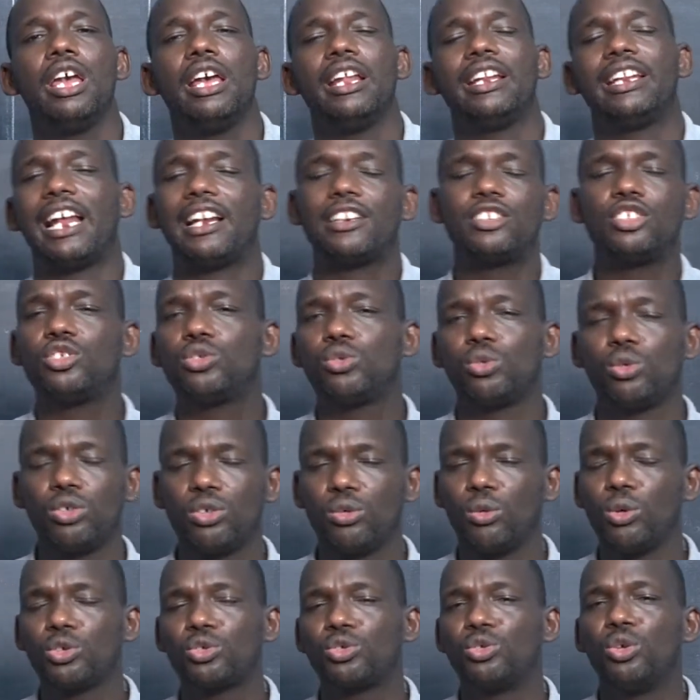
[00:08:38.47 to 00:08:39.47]
That
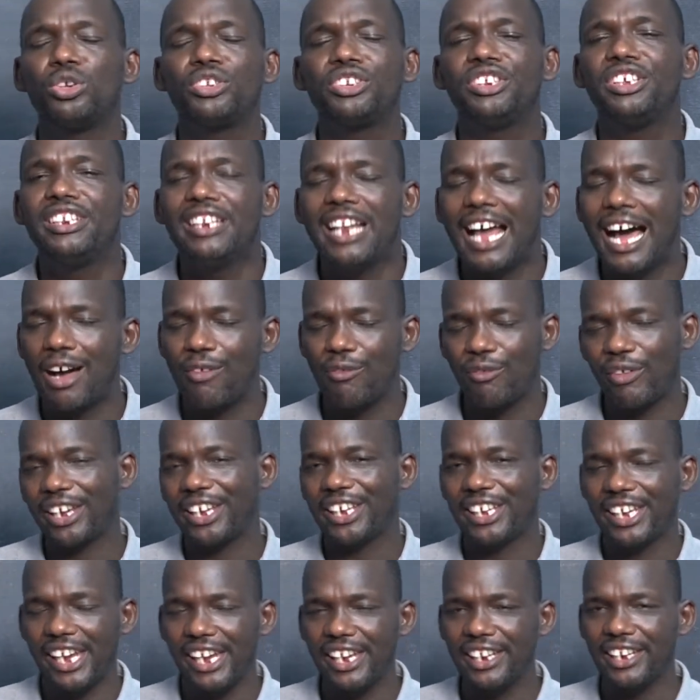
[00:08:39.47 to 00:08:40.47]
was not enough.
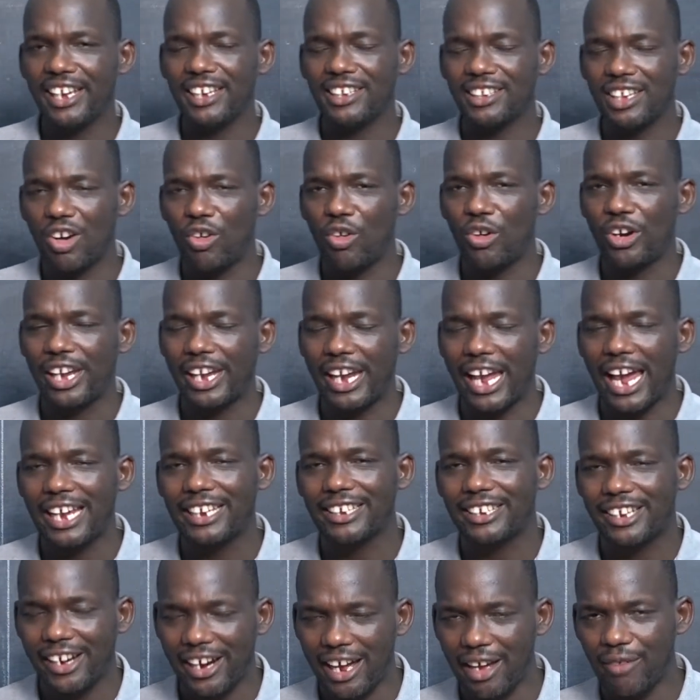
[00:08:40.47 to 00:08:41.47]
Again, I
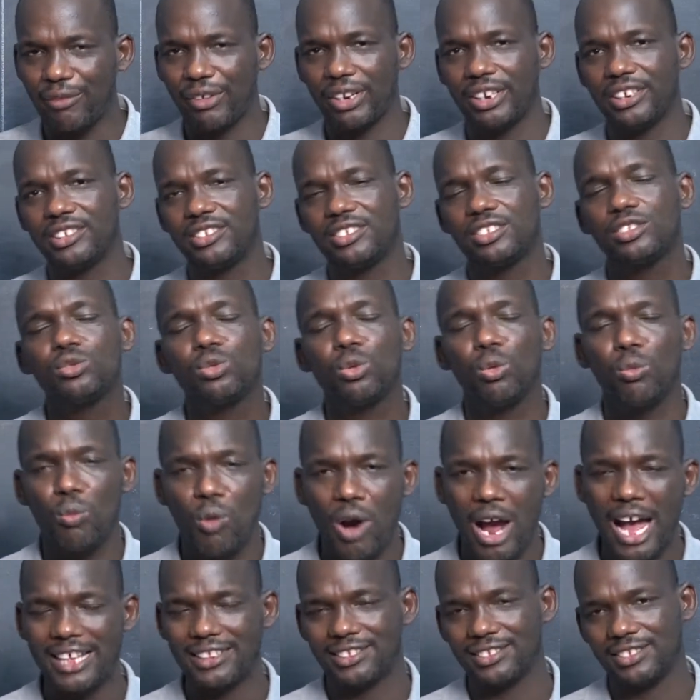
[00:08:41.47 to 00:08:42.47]
traveled to
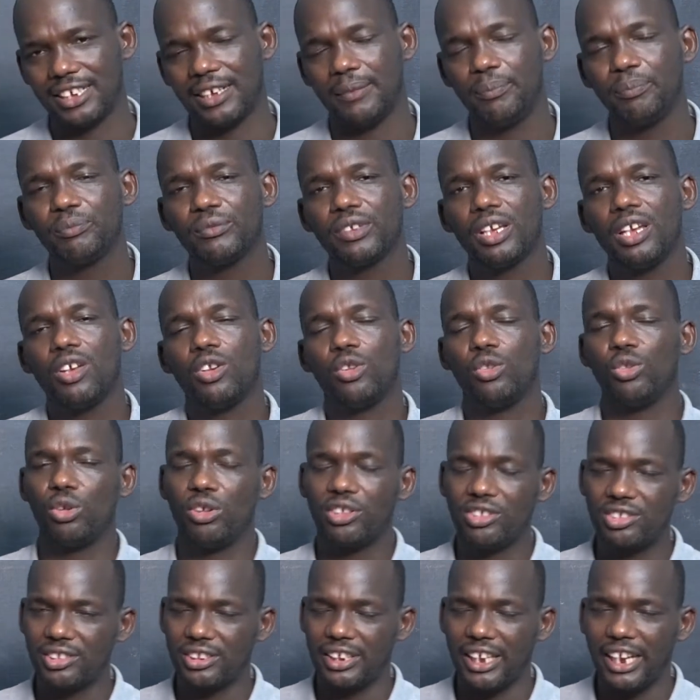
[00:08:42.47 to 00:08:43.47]
Mwanza,
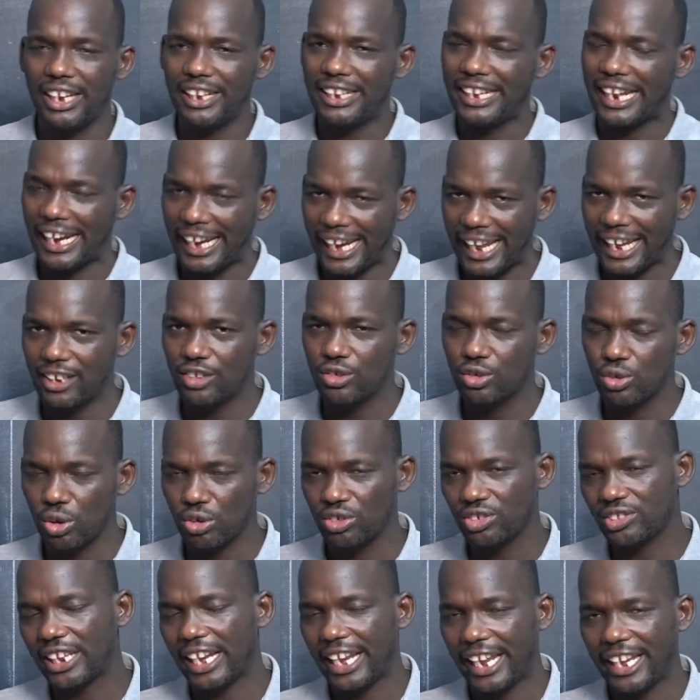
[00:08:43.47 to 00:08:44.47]
still the Lake
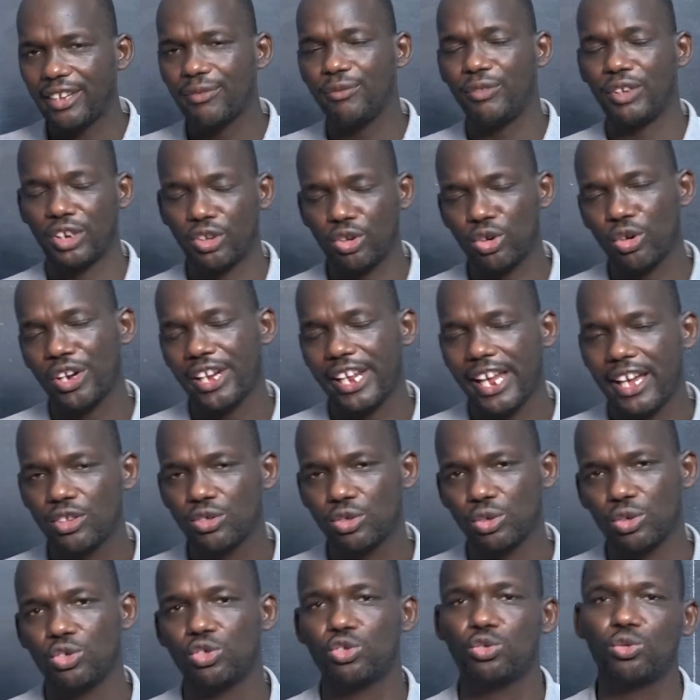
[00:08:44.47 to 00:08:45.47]
zones, the Lake Victoria
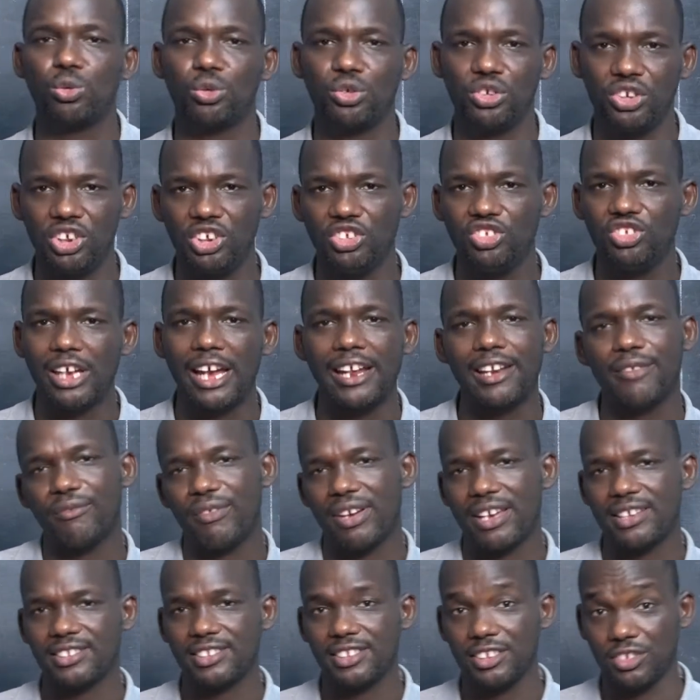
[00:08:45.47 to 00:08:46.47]
zones, to teach
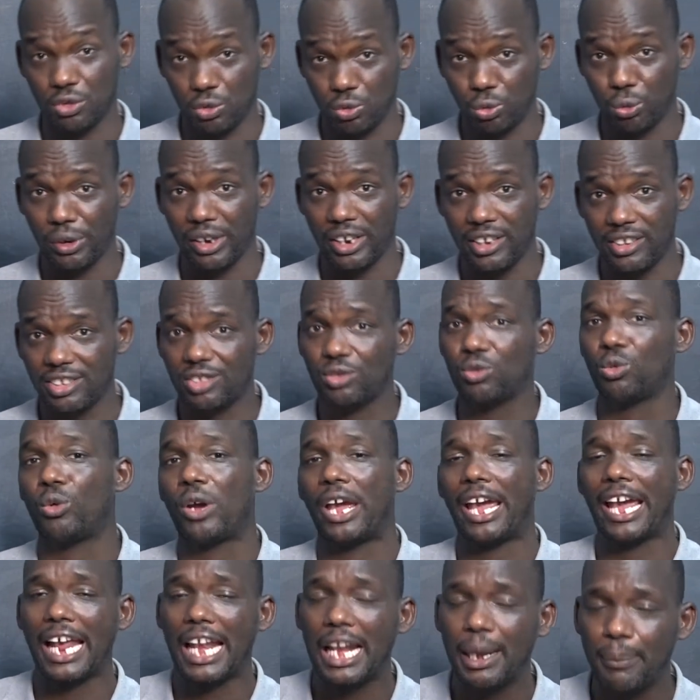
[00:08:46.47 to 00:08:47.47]
advanced students, to
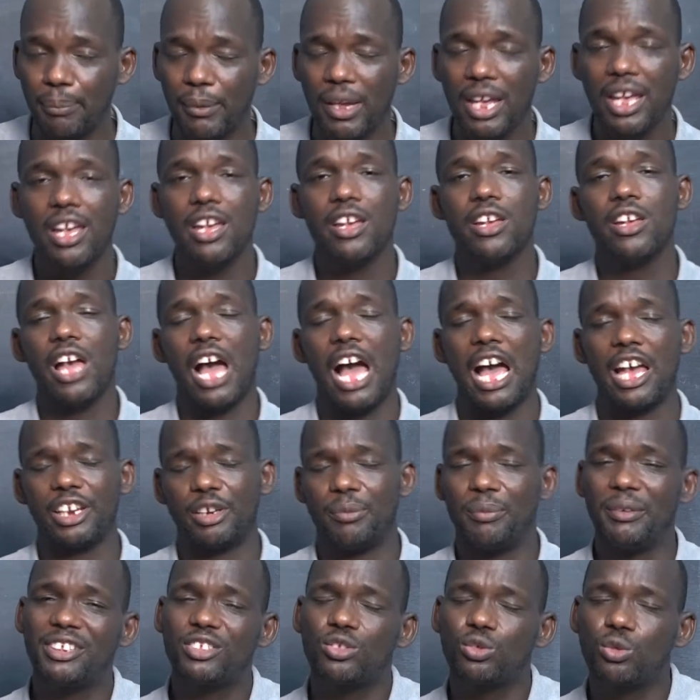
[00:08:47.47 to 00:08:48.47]
help, it
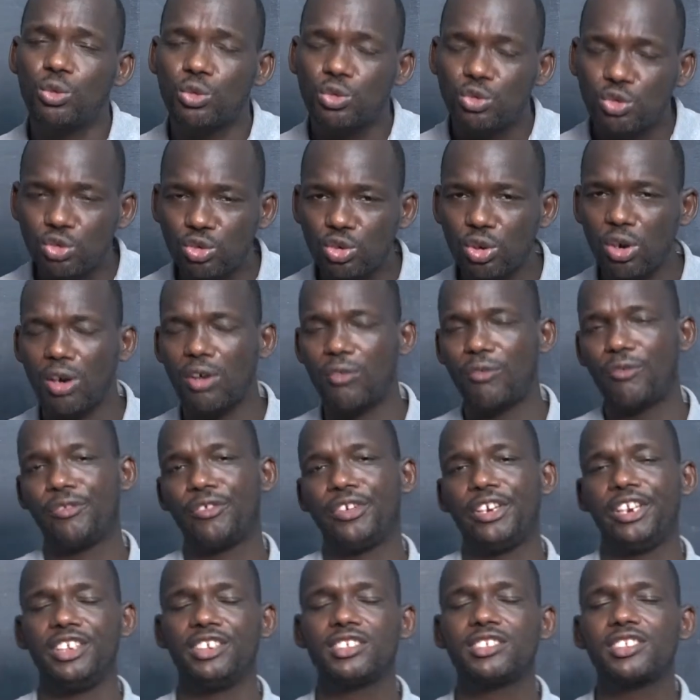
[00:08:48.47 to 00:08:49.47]
means to solve
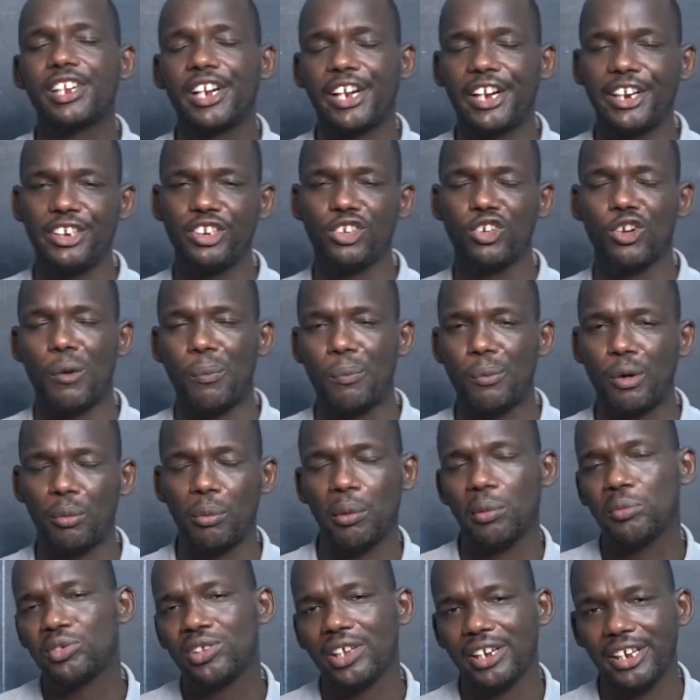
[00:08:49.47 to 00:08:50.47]
these critical
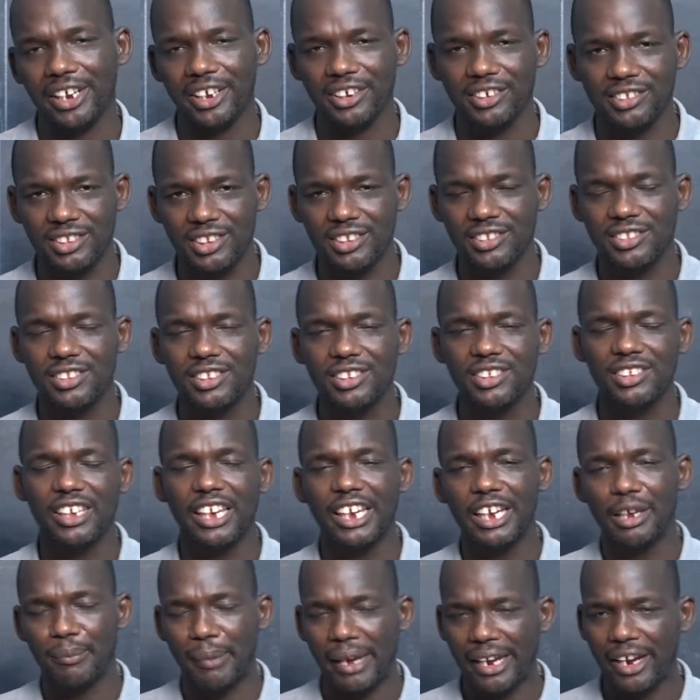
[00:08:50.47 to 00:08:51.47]
problems that are existing
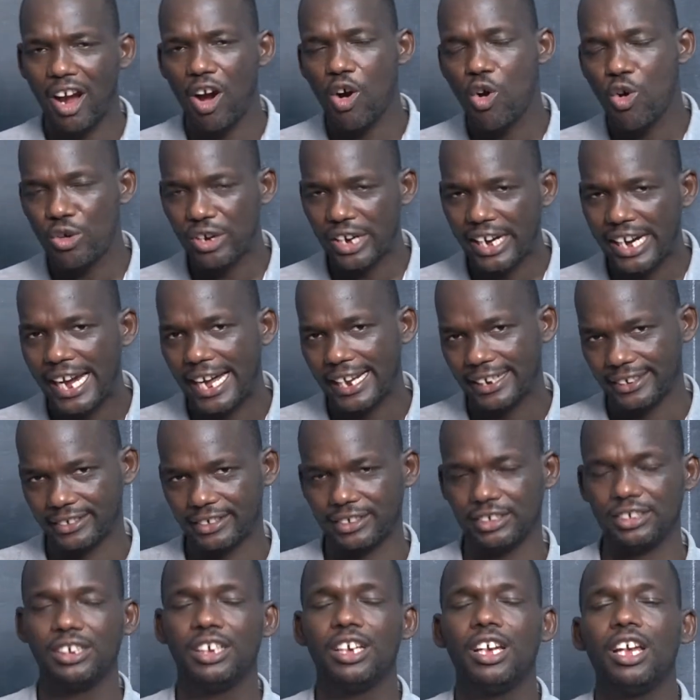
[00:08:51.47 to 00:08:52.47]
in my own country.